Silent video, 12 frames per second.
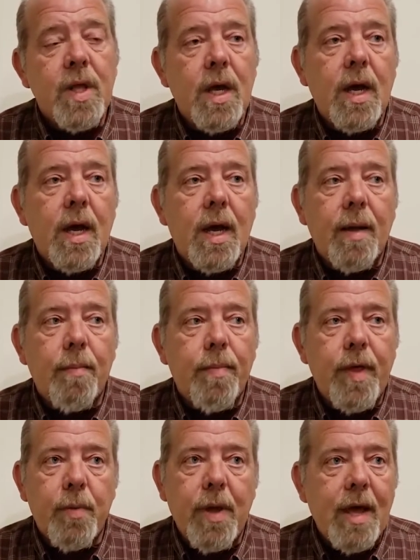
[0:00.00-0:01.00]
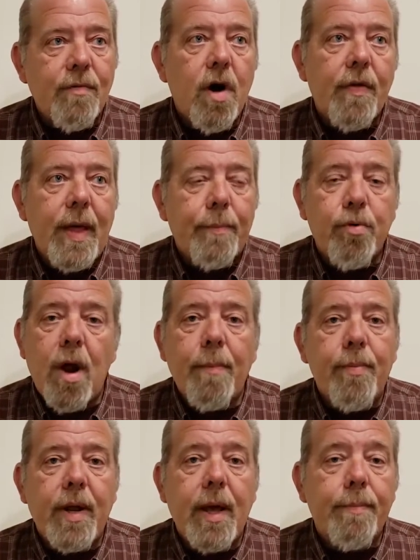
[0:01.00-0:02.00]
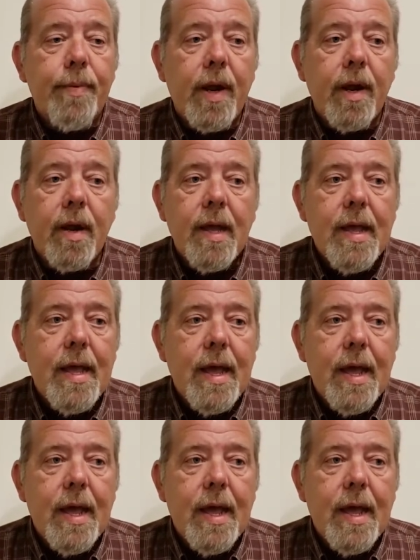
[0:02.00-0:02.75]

There we have all that property up there,